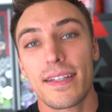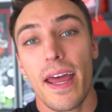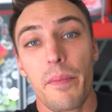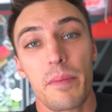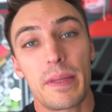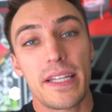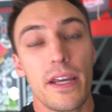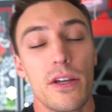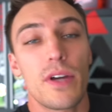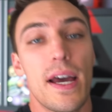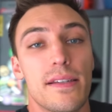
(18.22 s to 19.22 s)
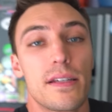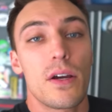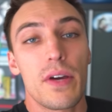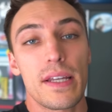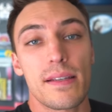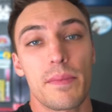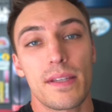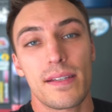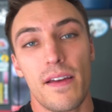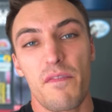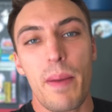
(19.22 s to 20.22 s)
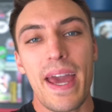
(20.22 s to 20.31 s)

Today I'm gonna be taking you guys to go get some of the stuff